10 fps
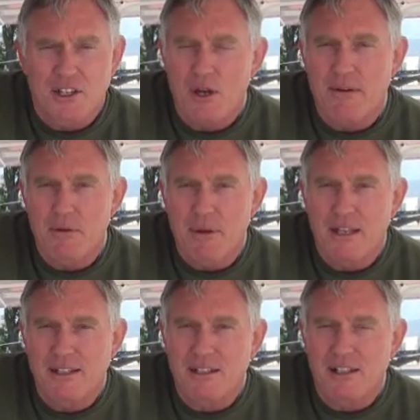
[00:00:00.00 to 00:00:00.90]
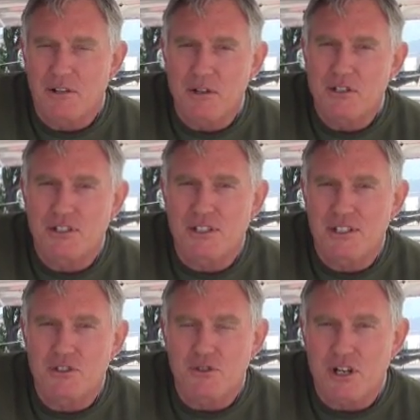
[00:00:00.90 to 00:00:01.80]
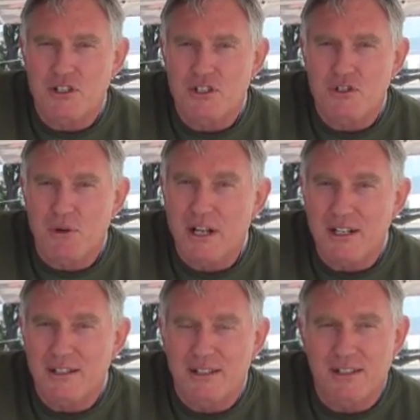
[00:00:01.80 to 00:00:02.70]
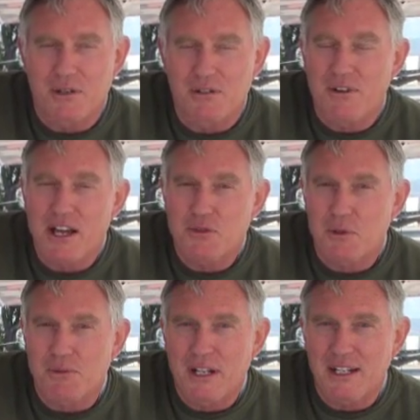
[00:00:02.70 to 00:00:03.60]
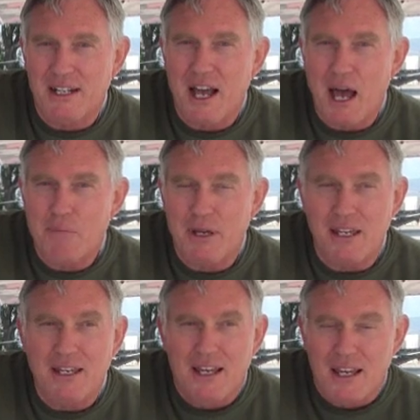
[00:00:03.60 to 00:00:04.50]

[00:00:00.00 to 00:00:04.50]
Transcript: you have amended clearance instructions ready, advise when ready to copy.